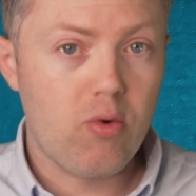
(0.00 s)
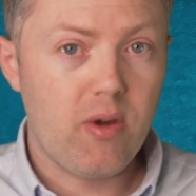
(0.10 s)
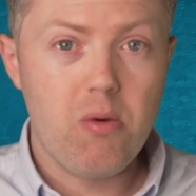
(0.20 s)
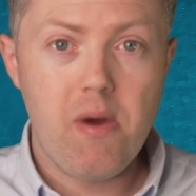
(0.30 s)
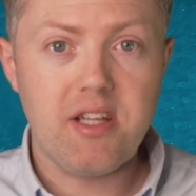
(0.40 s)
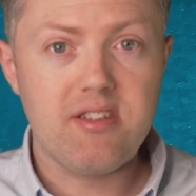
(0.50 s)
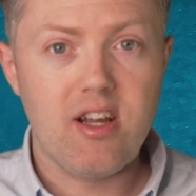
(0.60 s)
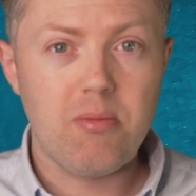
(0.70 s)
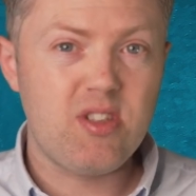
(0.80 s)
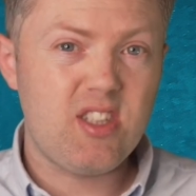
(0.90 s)
quicker wait
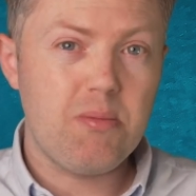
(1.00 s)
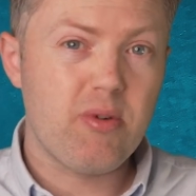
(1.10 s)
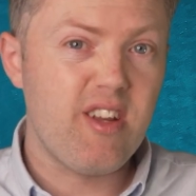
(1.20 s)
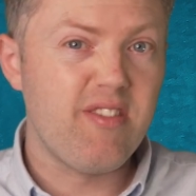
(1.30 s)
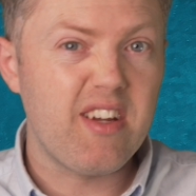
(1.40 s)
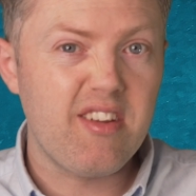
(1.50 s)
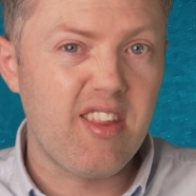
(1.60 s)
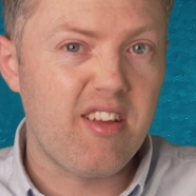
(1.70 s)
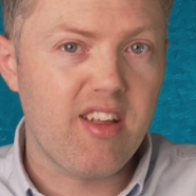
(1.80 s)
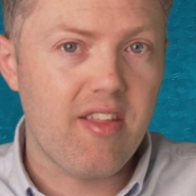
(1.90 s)
times, cheaper EVs,
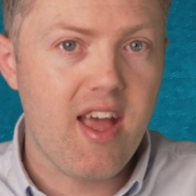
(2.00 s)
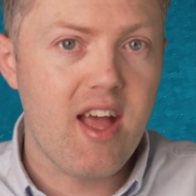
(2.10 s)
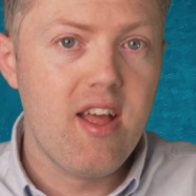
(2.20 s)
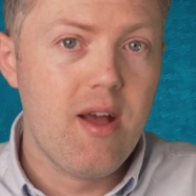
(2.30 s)
things like that.